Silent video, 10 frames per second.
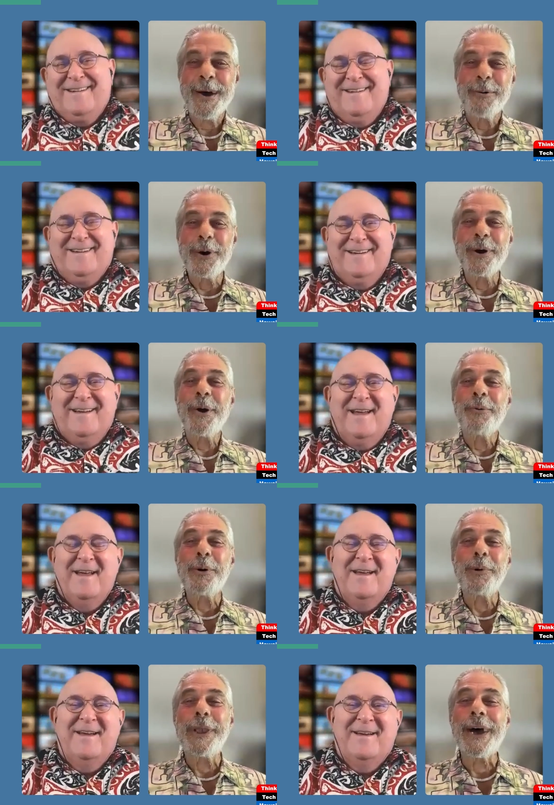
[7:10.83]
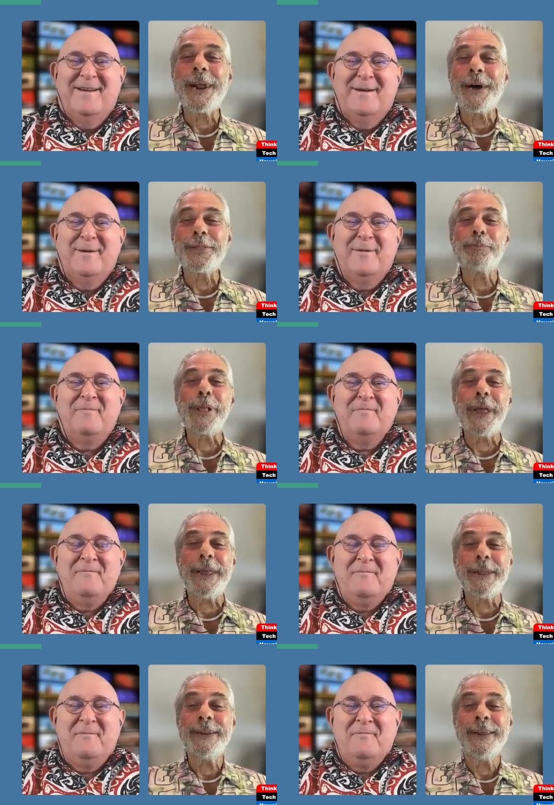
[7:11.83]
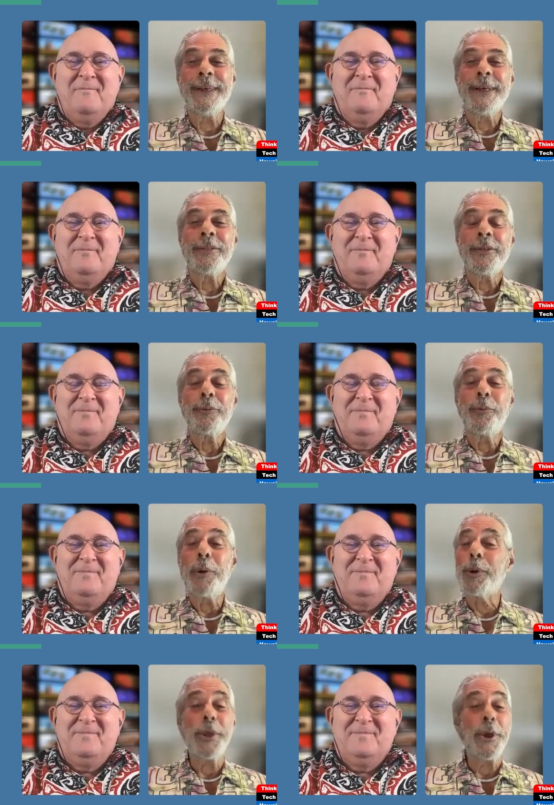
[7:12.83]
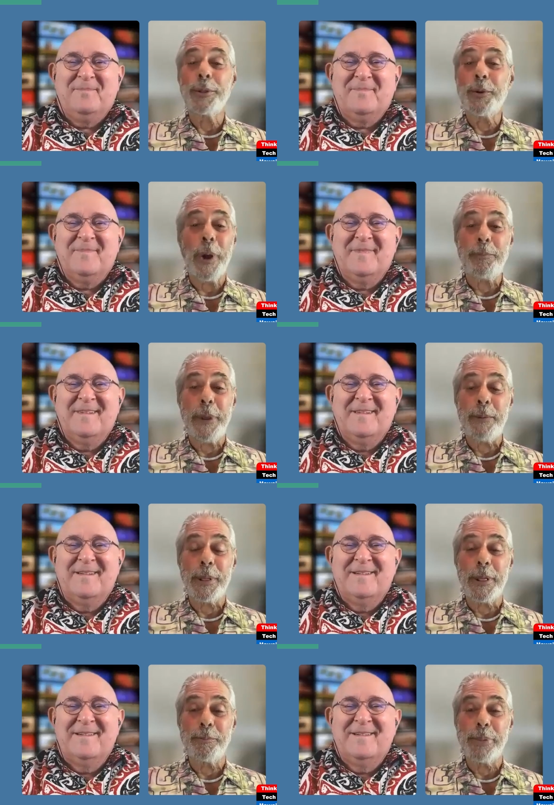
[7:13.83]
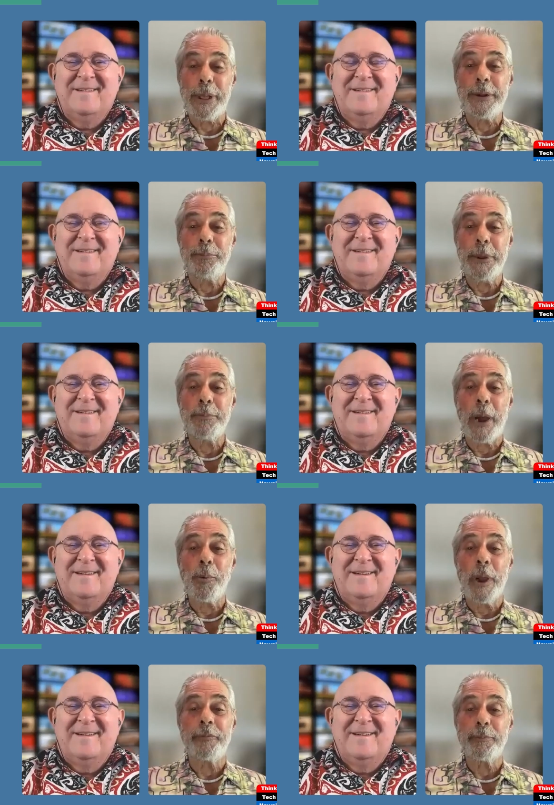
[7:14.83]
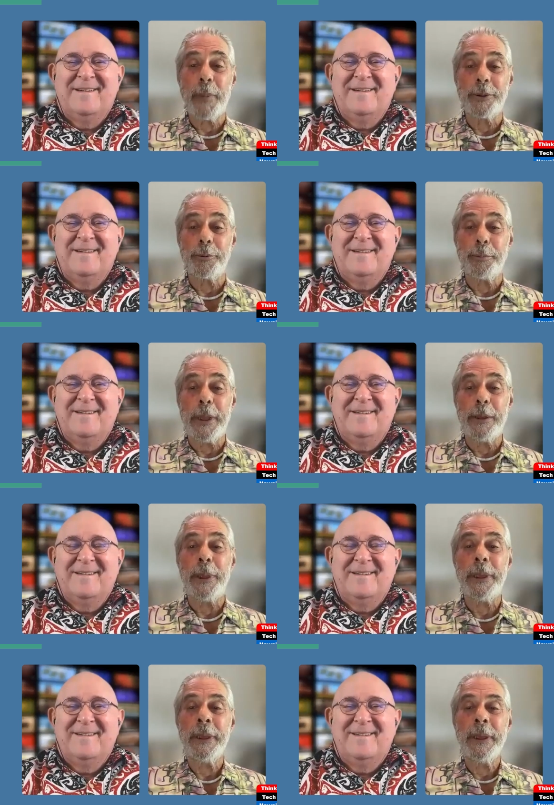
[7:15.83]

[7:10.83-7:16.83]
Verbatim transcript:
Speaker 1: when, we got on the plane, we were the only white people on the plane, me, my wife, and my little baby.